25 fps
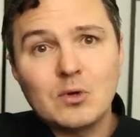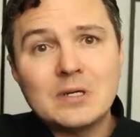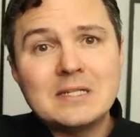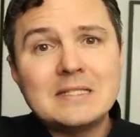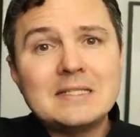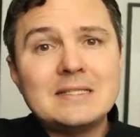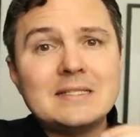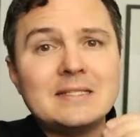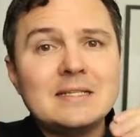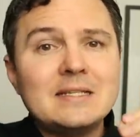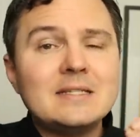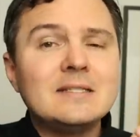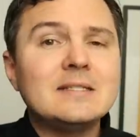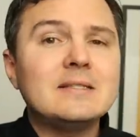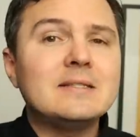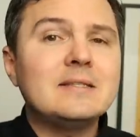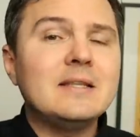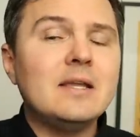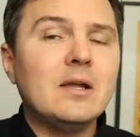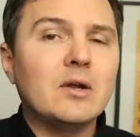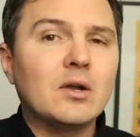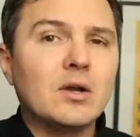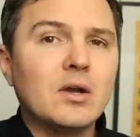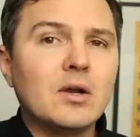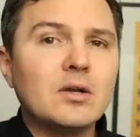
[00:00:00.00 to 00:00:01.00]
Resist
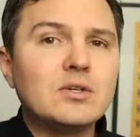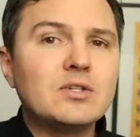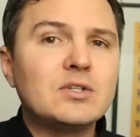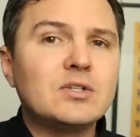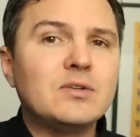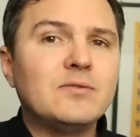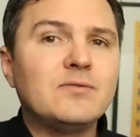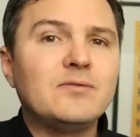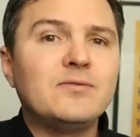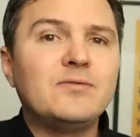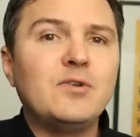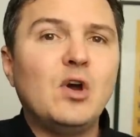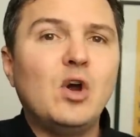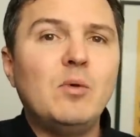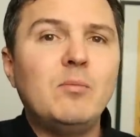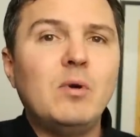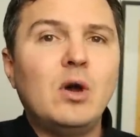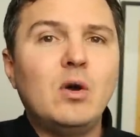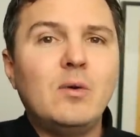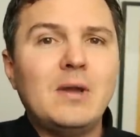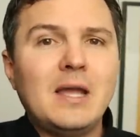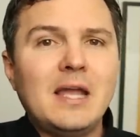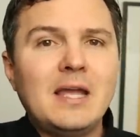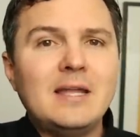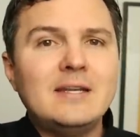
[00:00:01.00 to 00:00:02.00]
the urge to
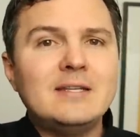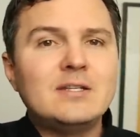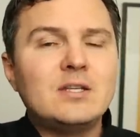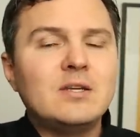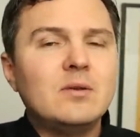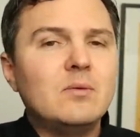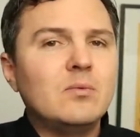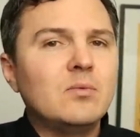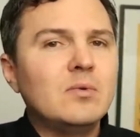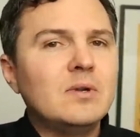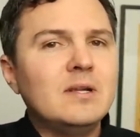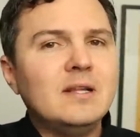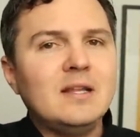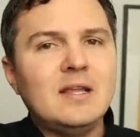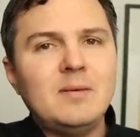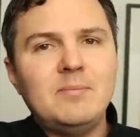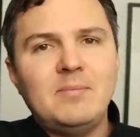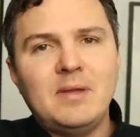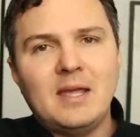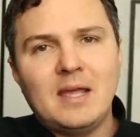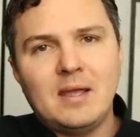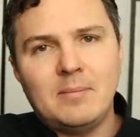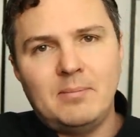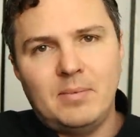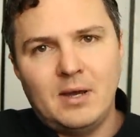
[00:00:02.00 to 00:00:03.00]
FOMO into really
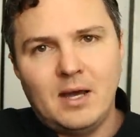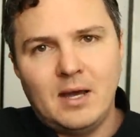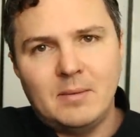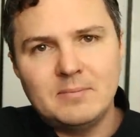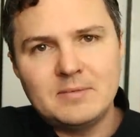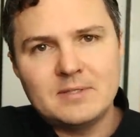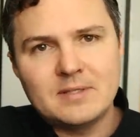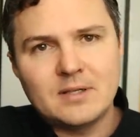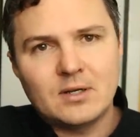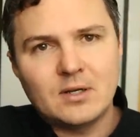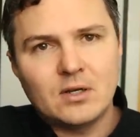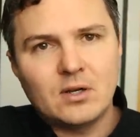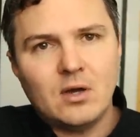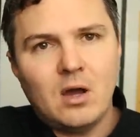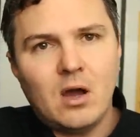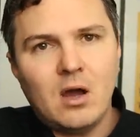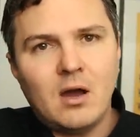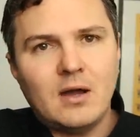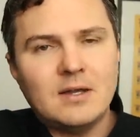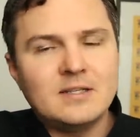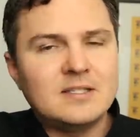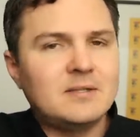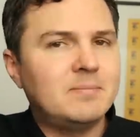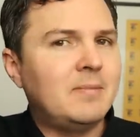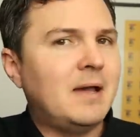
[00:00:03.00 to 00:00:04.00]
big pumps that are
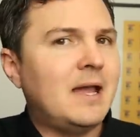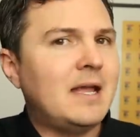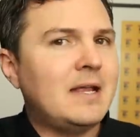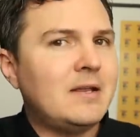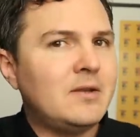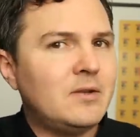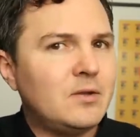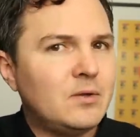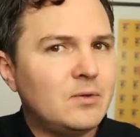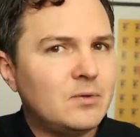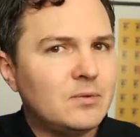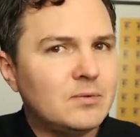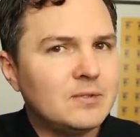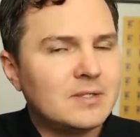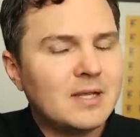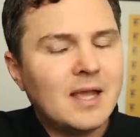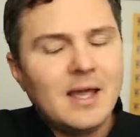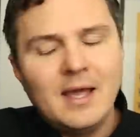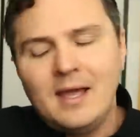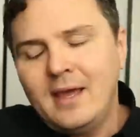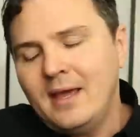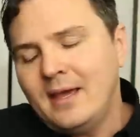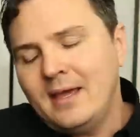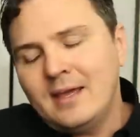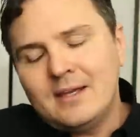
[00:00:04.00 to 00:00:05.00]
caused by news.
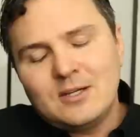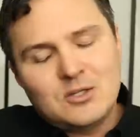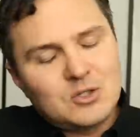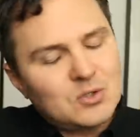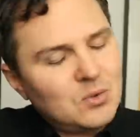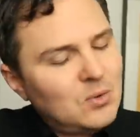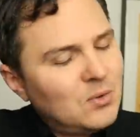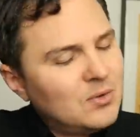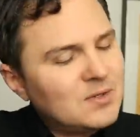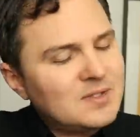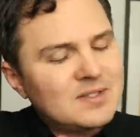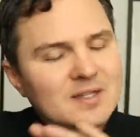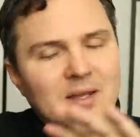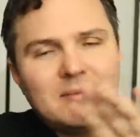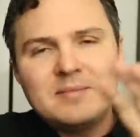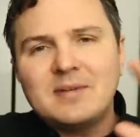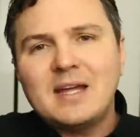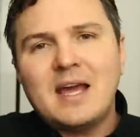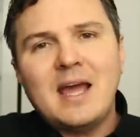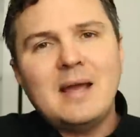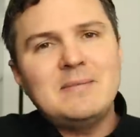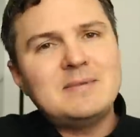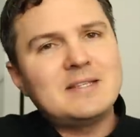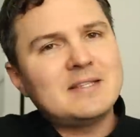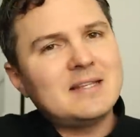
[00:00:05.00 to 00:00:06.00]
Sure,
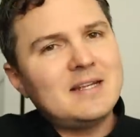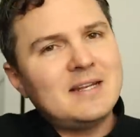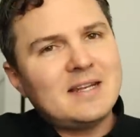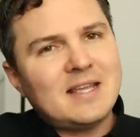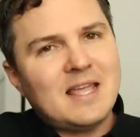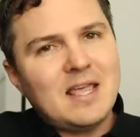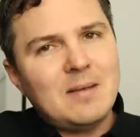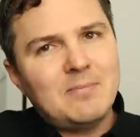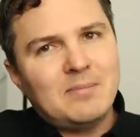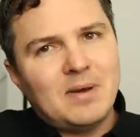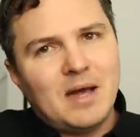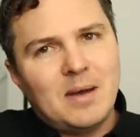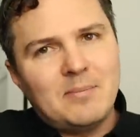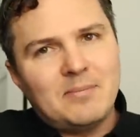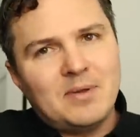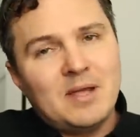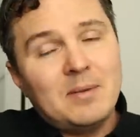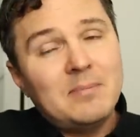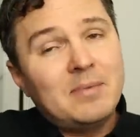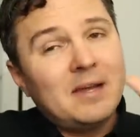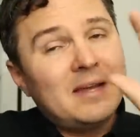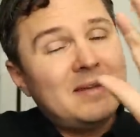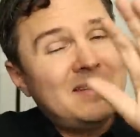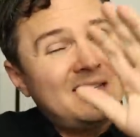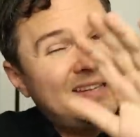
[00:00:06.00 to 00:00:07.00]
sometimes it's gonna keep
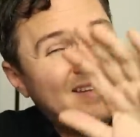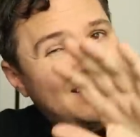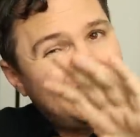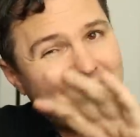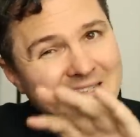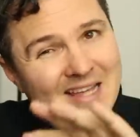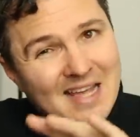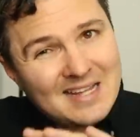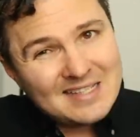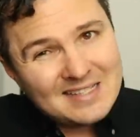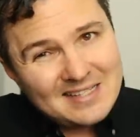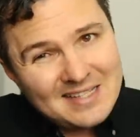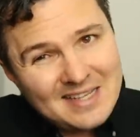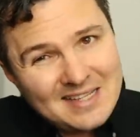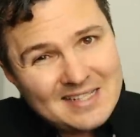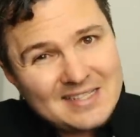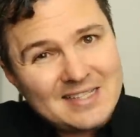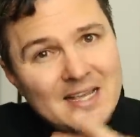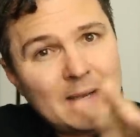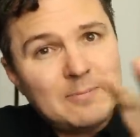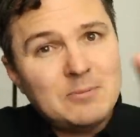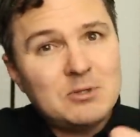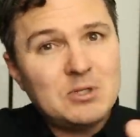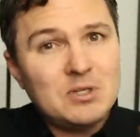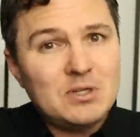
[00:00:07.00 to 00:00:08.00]
pumping, but that's the
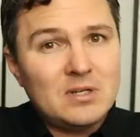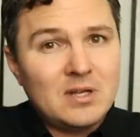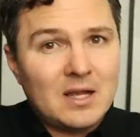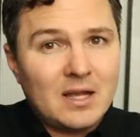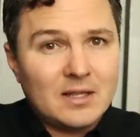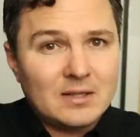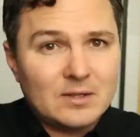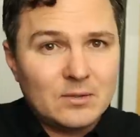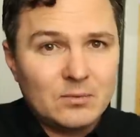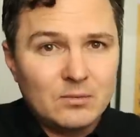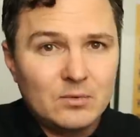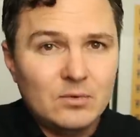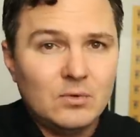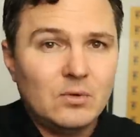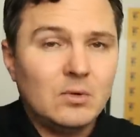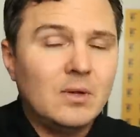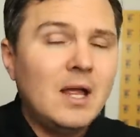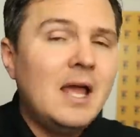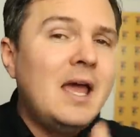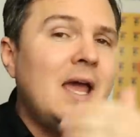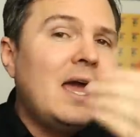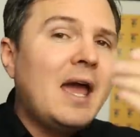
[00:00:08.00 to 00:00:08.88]
exception, not the rule.